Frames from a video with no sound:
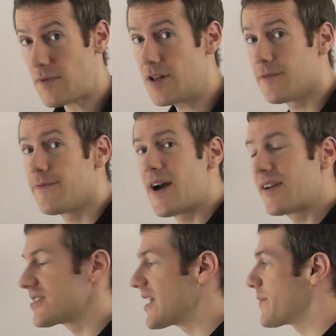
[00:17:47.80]
The
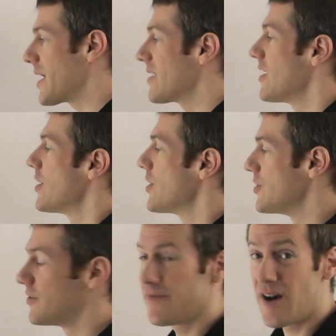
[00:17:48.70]
final step then,
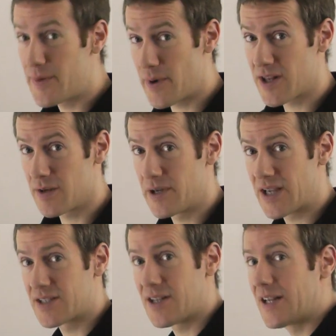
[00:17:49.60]
you divide by the number
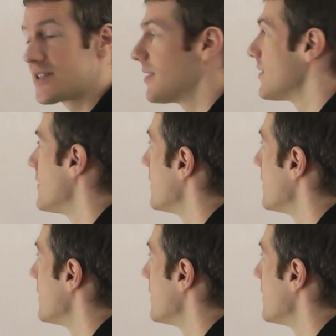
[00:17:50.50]
next to the letter.